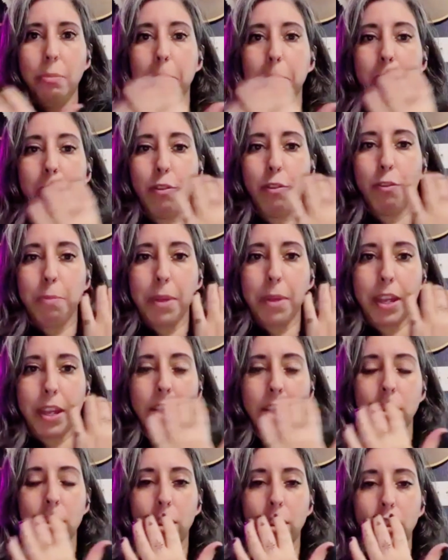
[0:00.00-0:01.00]
movement
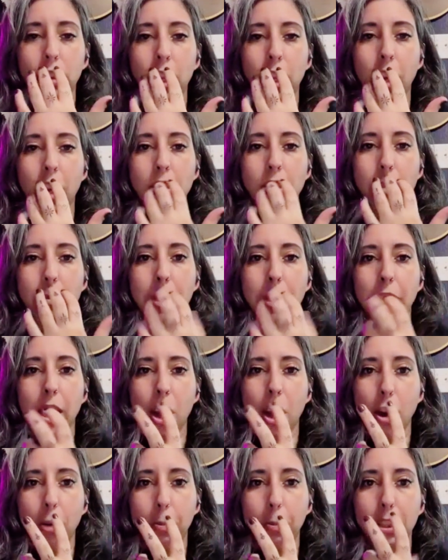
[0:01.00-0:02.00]
in their jaw. So when
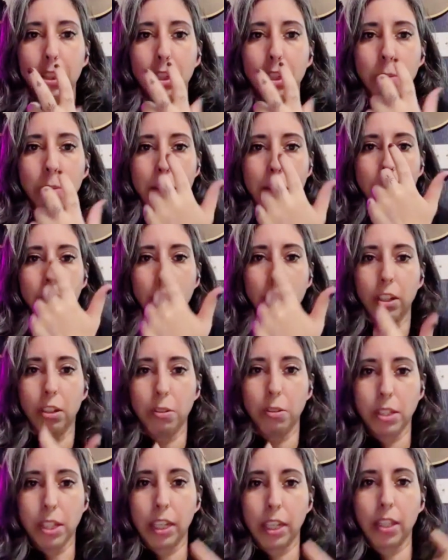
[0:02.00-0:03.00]
they open their mouth, it
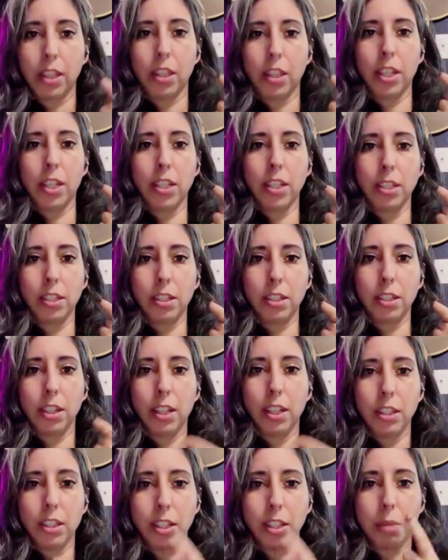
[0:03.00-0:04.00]
goes like this
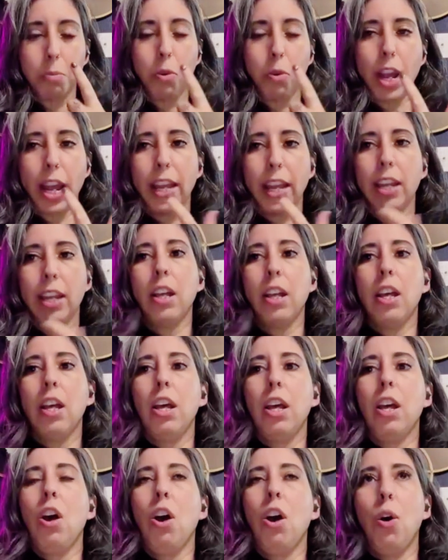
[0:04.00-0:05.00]
in some way,
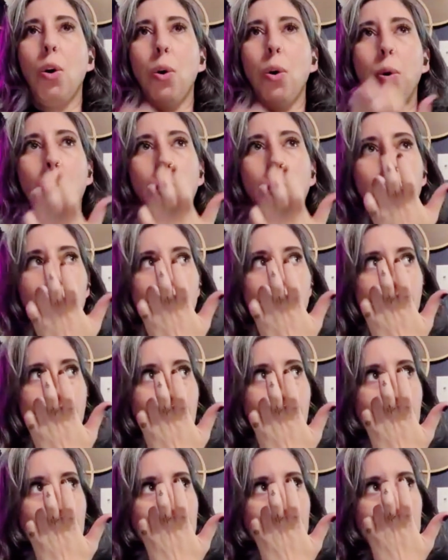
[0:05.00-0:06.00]

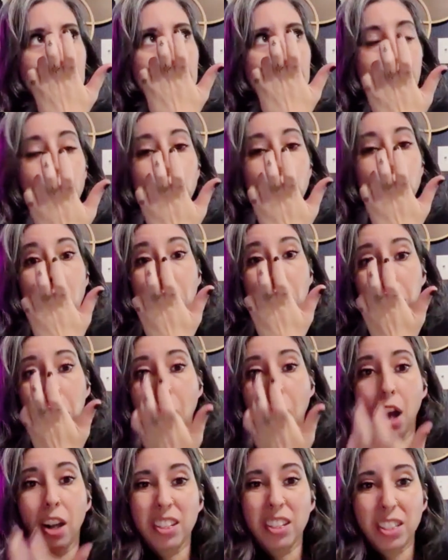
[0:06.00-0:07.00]
or their jaw
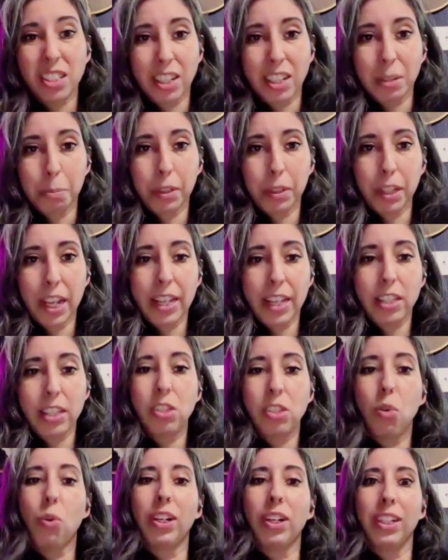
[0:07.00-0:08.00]
locks in
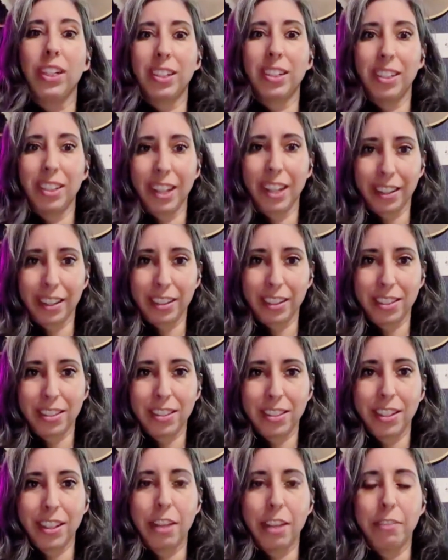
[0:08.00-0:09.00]
place or it
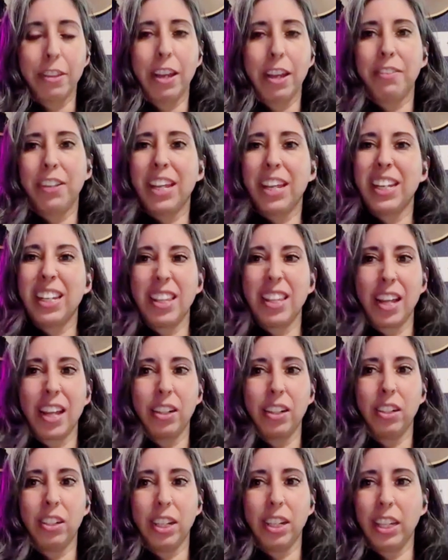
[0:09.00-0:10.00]
clicks. If they have any of
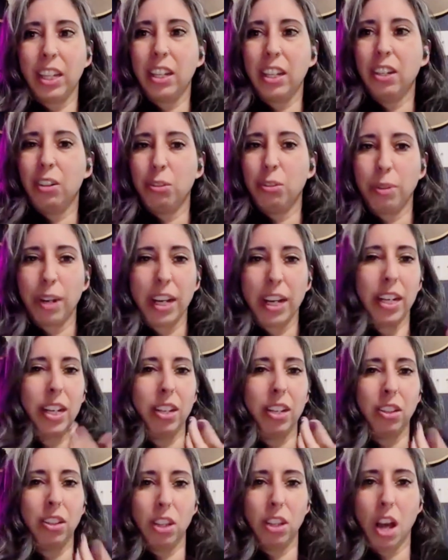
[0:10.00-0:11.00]
that clicking,
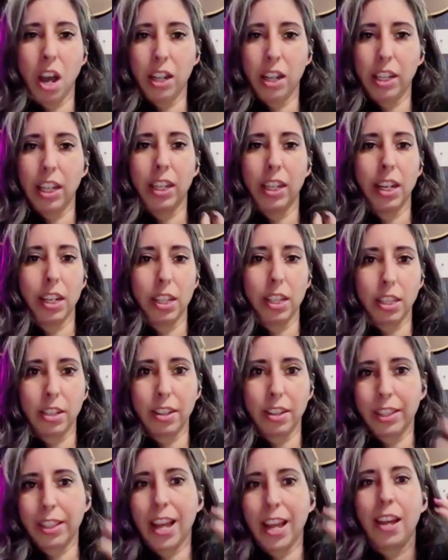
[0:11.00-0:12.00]
grating, locking, anything
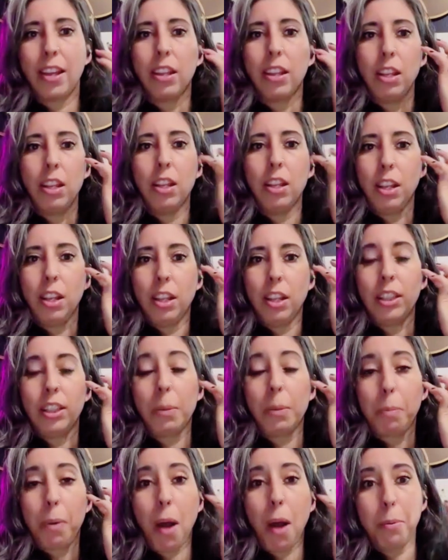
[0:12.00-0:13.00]
like that,
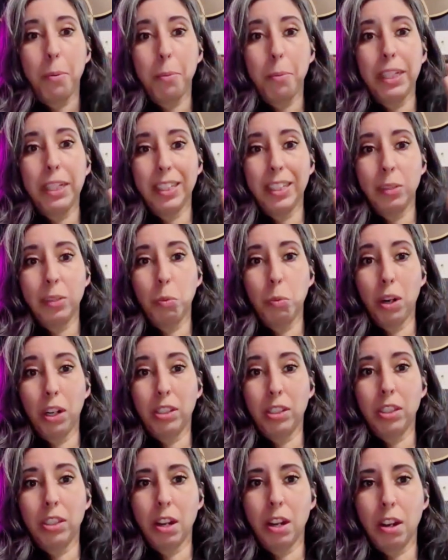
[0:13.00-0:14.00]
they probably need
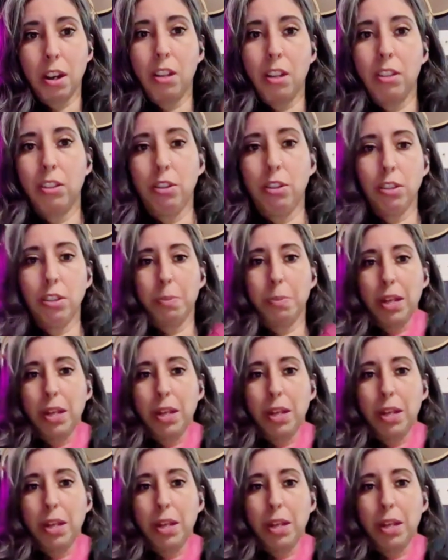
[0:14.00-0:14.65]
work done on those